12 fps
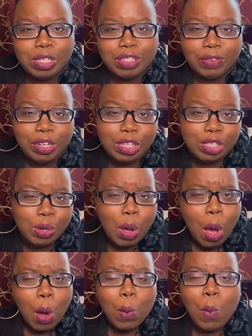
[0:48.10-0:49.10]
for you to
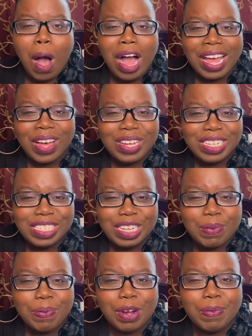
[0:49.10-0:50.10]
walk out into
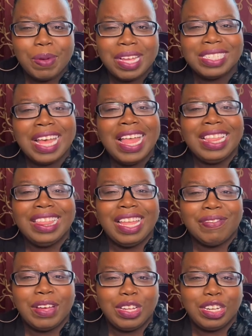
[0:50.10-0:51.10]
your purpose,
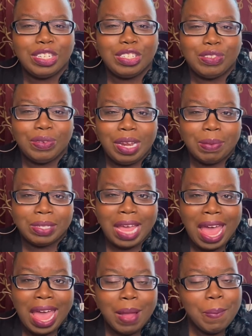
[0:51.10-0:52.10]
live out your dreams,
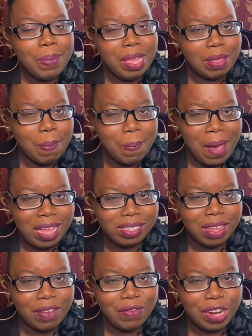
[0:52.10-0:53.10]
and be the
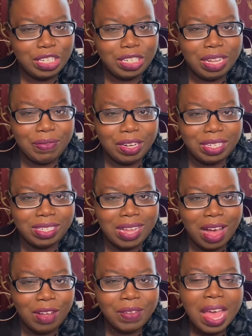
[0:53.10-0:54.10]
best version of
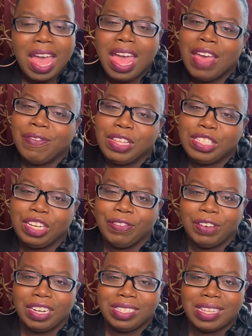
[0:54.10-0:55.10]
yourself. If it's your
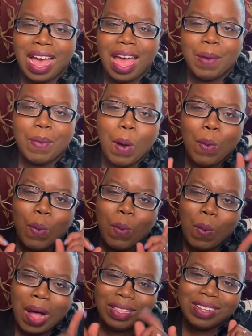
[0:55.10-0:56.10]
first time,
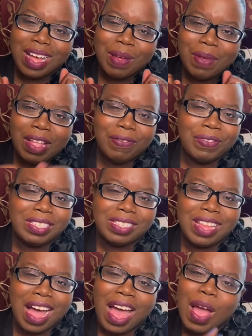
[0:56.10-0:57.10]
welcome, and if
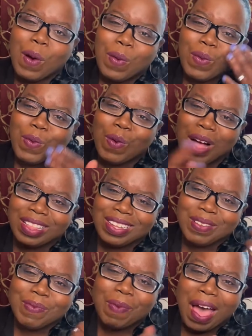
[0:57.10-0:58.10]
it's not,
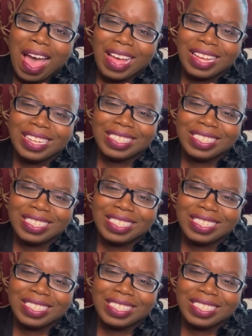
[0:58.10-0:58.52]
welcome back.